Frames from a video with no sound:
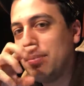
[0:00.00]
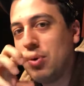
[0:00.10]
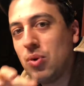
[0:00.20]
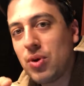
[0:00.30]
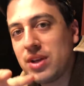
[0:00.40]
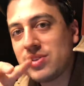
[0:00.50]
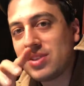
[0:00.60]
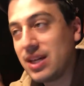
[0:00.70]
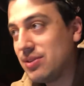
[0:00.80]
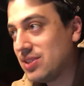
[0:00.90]

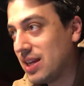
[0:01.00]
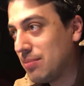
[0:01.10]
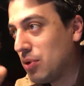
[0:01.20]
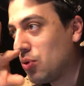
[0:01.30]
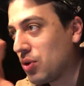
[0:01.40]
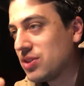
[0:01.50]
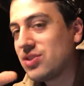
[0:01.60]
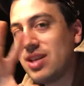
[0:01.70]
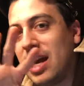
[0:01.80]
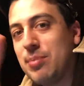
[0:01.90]
porous, like you were saying,
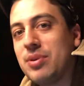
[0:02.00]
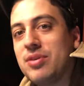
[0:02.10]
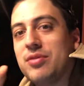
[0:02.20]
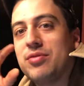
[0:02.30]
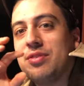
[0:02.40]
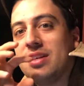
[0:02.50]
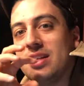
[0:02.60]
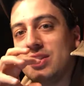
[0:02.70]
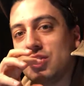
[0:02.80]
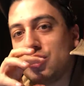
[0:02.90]
porous type of
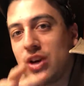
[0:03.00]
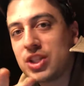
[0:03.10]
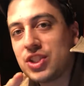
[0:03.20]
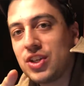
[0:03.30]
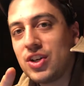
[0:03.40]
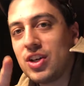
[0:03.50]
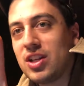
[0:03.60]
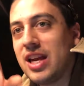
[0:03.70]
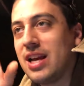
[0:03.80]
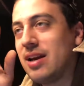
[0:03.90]

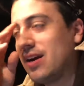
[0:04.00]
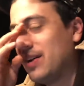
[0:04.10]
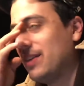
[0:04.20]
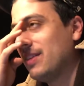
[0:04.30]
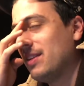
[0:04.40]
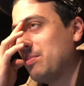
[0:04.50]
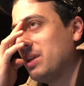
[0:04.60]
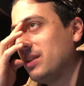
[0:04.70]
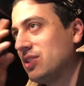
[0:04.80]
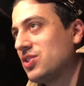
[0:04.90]
structure. Like I
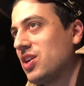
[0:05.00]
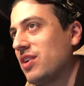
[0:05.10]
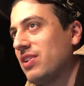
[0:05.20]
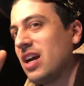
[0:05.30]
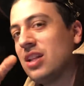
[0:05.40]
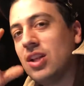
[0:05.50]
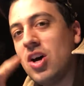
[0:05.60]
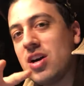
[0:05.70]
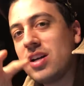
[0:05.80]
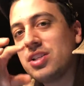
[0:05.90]
immediately just thought of like a
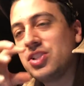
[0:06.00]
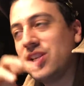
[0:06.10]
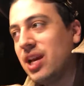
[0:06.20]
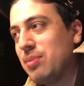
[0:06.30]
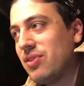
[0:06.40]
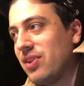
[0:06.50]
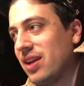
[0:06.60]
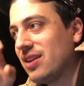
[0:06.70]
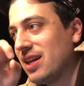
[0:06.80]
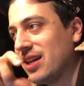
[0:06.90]
lung-shaped
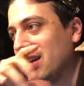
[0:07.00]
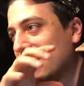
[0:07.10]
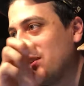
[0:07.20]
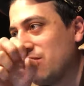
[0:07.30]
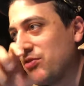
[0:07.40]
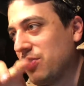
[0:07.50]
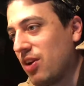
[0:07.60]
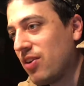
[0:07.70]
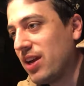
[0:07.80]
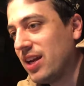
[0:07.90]
thing, like
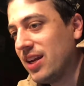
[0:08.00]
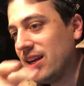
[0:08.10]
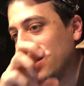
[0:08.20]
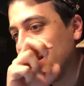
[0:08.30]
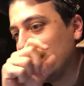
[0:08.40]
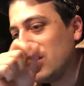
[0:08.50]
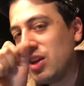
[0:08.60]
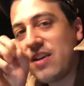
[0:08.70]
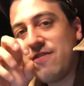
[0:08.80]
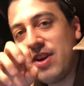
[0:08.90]
very,
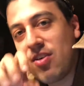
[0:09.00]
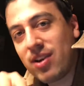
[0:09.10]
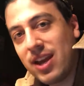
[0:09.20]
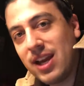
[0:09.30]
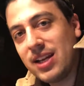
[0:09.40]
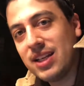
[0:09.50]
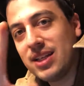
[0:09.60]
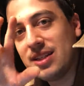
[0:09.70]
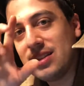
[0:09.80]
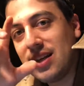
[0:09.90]
like a
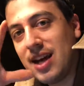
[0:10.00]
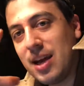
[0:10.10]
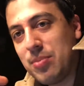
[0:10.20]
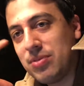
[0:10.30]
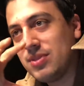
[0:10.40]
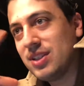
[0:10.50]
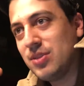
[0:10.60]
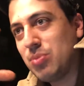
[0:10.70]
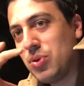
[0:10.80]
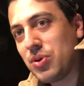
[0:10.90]
variegated type
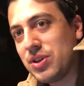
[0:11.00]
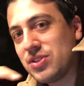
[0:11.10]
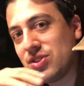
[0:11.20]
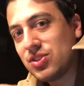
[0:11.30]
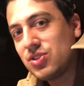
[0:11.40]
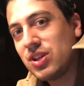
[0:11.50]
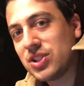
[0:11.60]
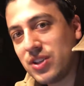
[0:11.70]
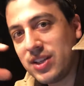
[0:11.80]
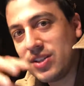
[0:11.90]
porous structure